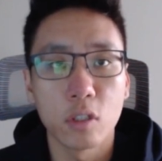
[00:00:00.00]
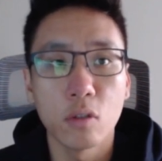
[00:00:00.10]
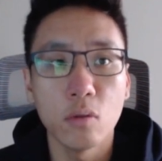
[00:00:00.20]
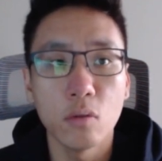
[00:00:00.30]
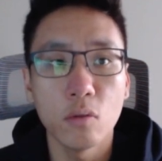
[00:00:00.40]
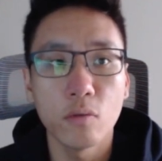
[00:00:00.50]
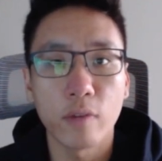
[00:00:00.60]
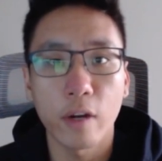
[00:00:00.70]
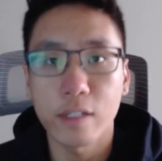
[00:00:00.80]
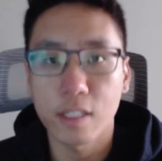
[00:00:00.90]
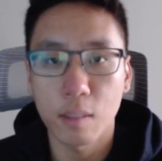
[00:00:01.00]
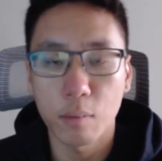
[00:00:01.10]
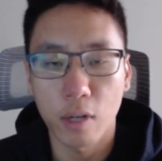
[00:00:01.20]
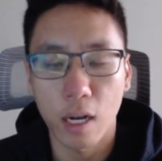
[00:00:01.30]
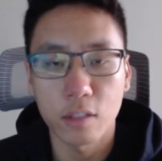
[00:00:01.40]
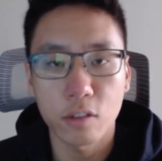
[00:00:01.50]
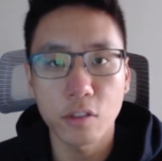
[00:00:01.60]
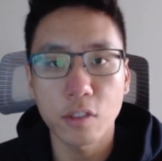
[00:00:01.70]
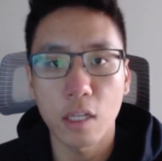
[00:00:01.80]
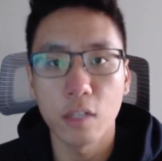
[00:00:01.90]
two very similar
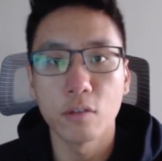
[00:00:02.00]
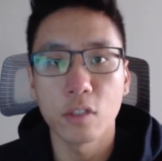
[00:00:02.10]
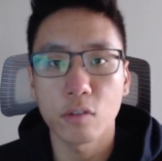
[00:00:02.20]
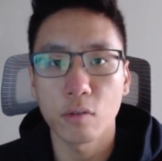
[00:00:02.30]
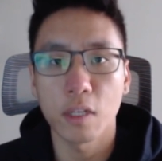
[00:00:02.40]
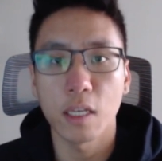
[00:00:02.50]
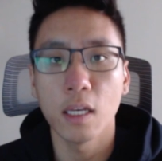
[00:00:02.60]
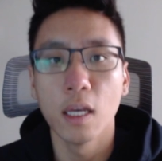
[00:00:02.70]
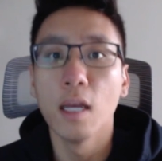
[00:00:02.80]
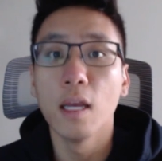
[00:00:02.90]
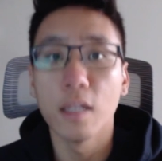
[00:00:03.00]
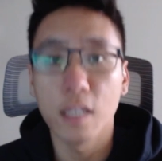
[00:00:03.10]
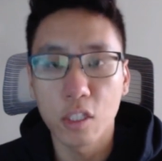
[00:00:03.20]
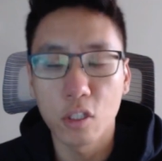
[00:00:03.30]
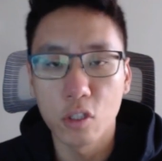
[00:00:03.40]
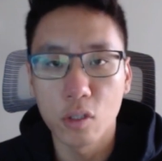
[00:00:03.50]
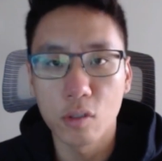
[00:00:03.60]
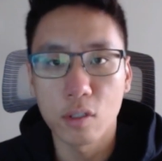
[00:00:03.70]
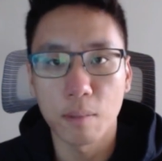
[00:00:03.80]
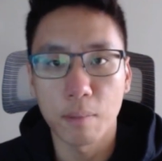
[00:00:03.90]
answers and you just really need to
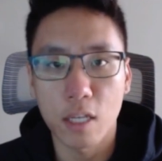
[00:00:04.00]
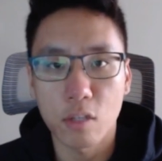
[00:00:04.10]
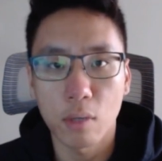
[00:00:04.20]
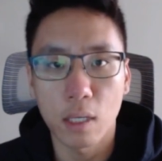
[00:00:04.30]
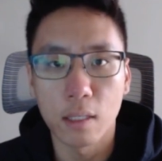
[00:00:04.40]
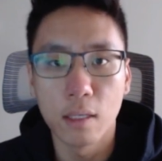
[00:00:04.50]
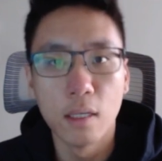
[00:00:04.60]
choose the best one